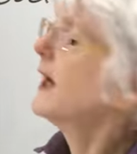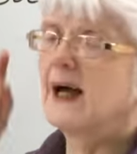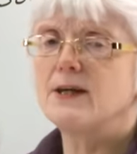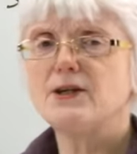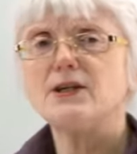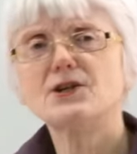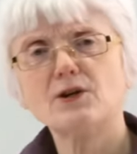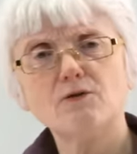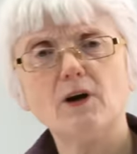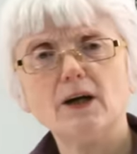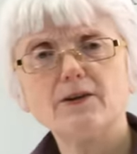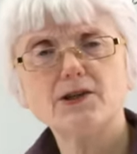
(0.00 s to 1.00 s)
and it's a
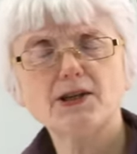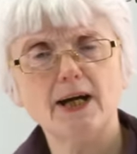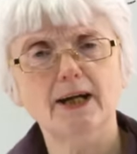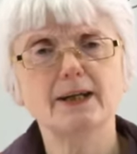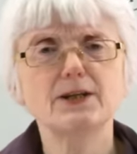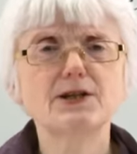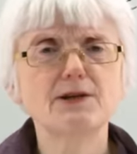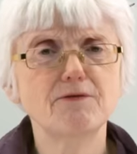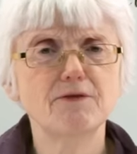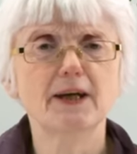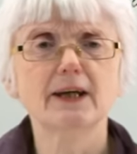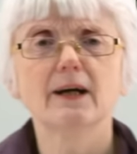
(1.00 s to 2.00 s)
rather
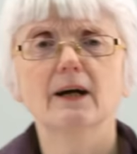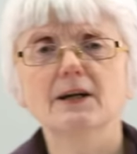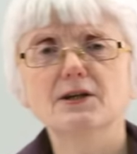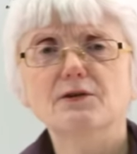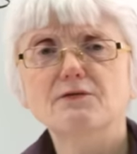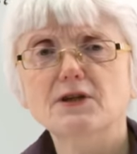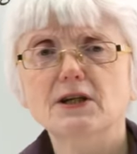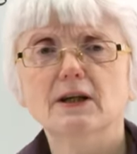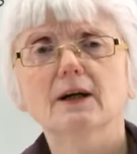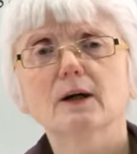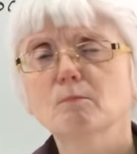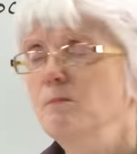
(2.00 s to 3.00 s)
scientific kind of
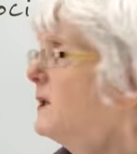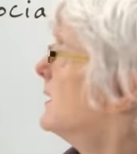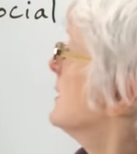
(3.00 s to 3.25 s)
term,